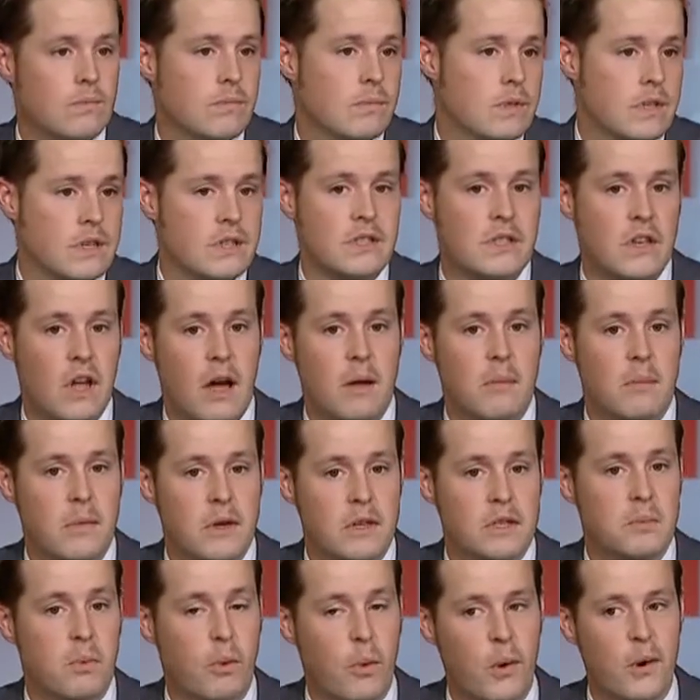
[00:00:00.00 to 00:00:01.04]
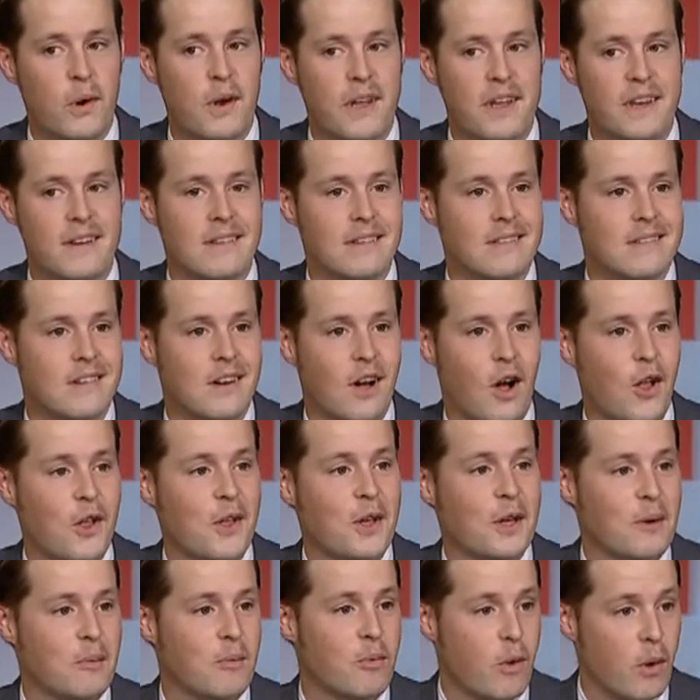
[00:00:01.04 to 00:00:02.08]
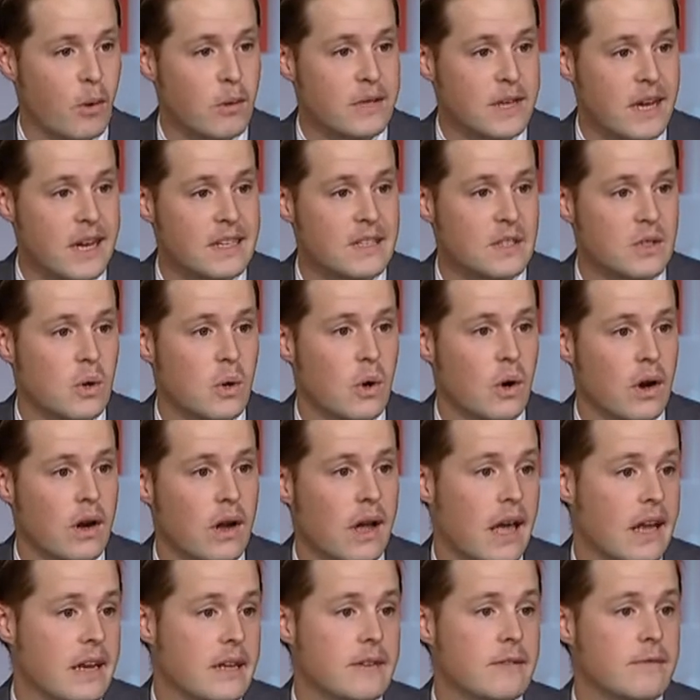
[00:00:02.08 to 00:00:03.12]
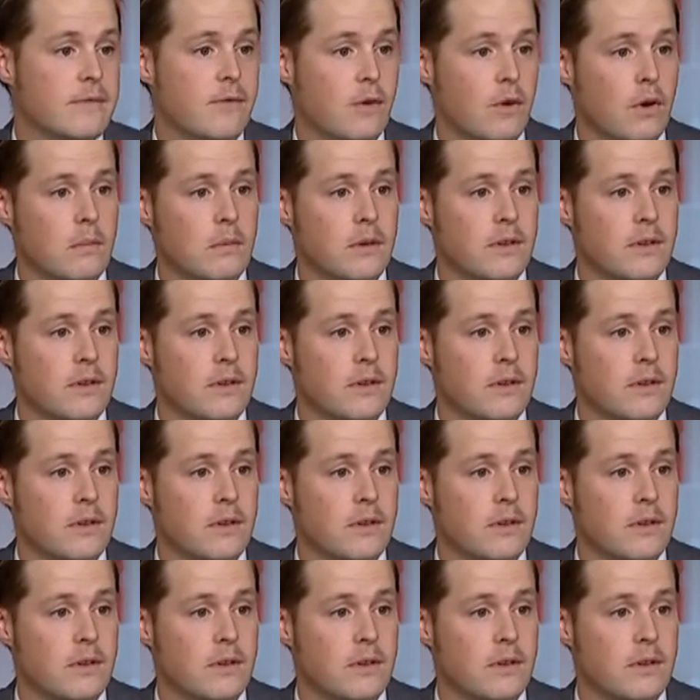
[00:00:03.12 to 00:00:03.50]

There's not much point in calling it a protest or any form